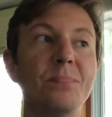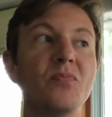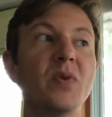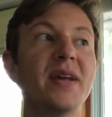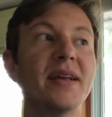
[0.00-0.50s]

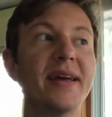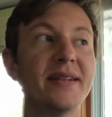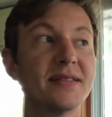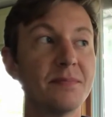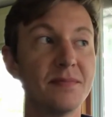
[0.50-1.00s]
we can get
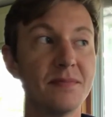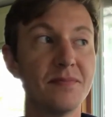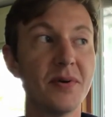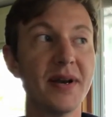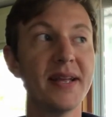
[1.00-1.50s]
in some
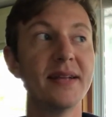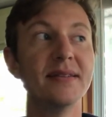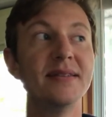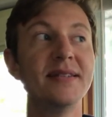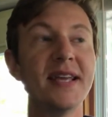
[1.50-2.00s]
pretty
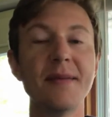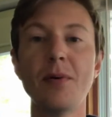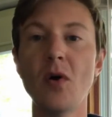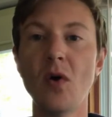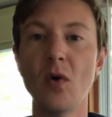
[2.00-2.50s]
deep
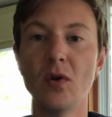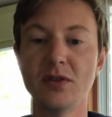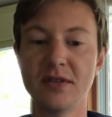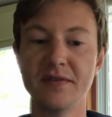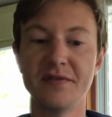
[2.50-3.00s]

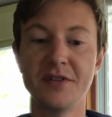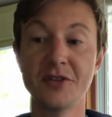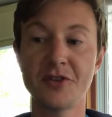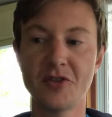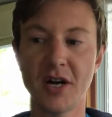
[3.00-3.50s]
holes of
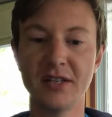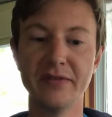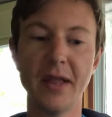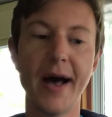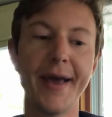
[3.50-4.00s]

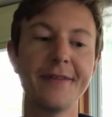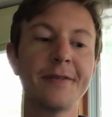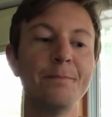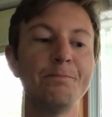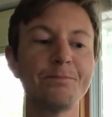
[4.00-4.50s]
destructive lives.